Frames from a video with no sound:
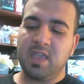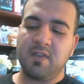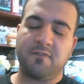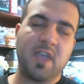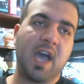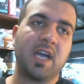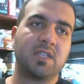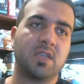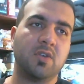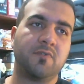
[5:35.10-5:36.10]
if they
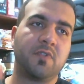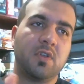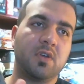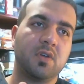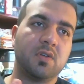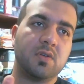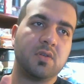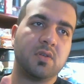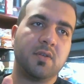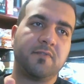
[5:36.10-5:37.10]
ask you if
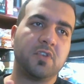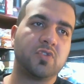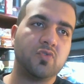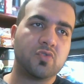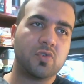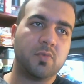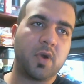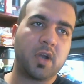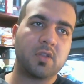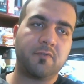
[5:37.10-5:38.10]
the shoes will
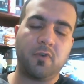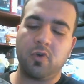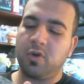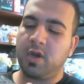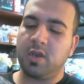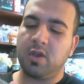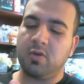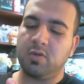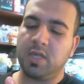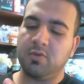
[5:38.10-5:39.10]
mark the floor, and
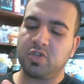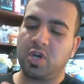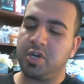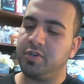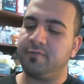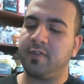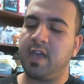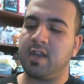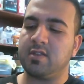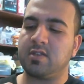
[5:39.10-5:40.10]
they will charge you for
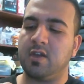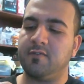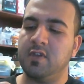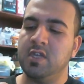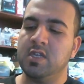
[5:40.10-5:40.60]
that and stuff,